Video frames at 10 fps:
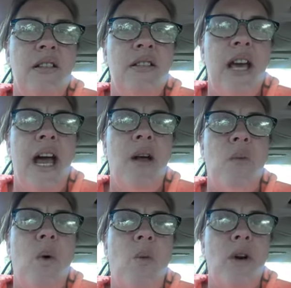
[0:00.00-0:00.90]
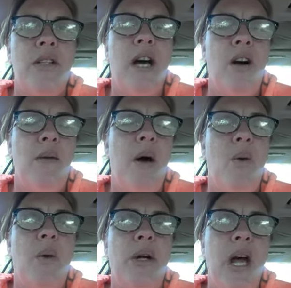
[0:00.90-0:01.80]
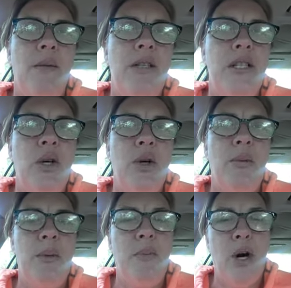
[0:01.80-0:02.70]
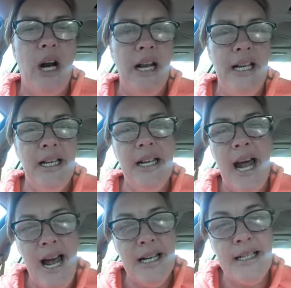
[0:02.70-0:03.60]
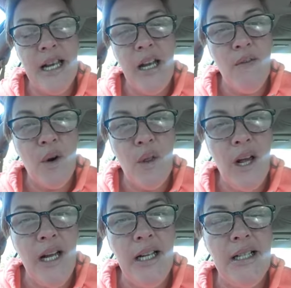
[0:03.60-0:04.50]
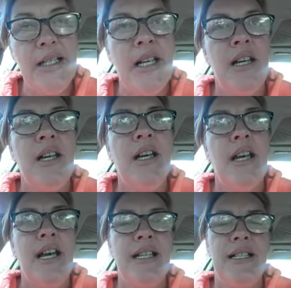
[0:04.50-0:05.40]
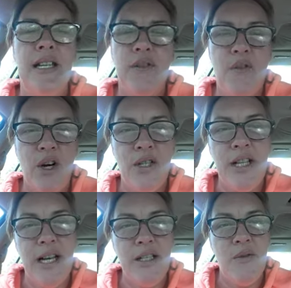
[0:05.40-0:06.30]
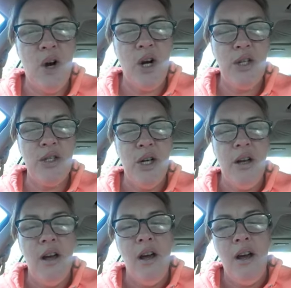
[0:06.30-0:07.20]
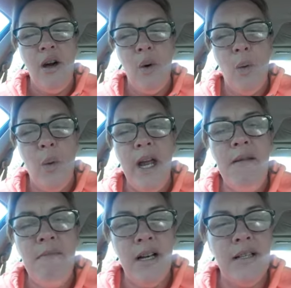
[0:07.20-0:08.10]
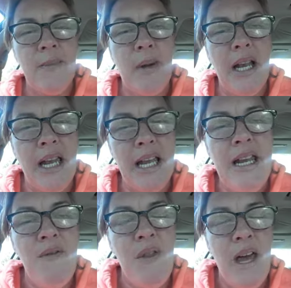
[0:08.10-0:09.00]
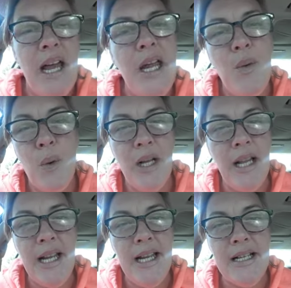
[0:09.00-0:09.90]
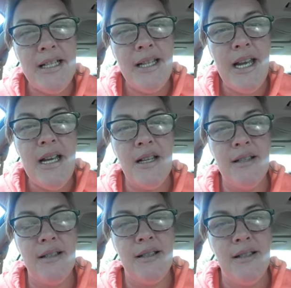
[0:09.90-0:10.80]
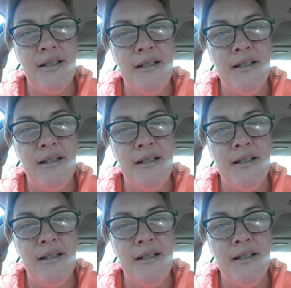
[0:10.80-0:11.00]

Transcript: that when we're talking about we're coming to Him and praying and asking for things, it says, first things first, we must believe that He really exists